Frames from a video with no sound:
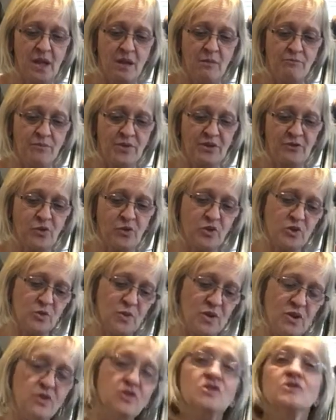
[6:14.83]
But of course we
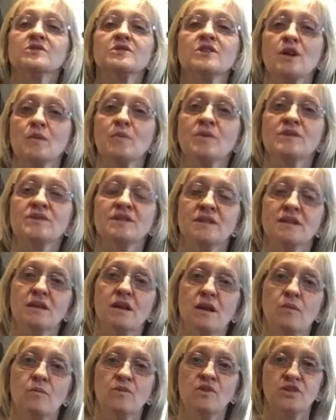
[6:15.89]
could use an open D,
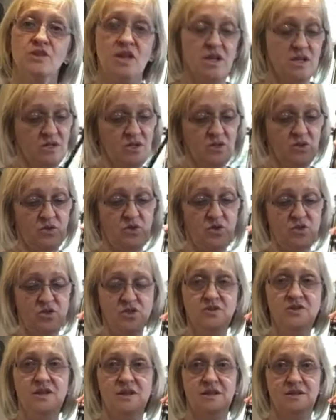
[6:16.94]
in which case you could do
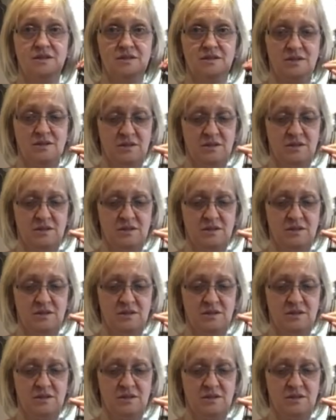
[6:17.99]
this.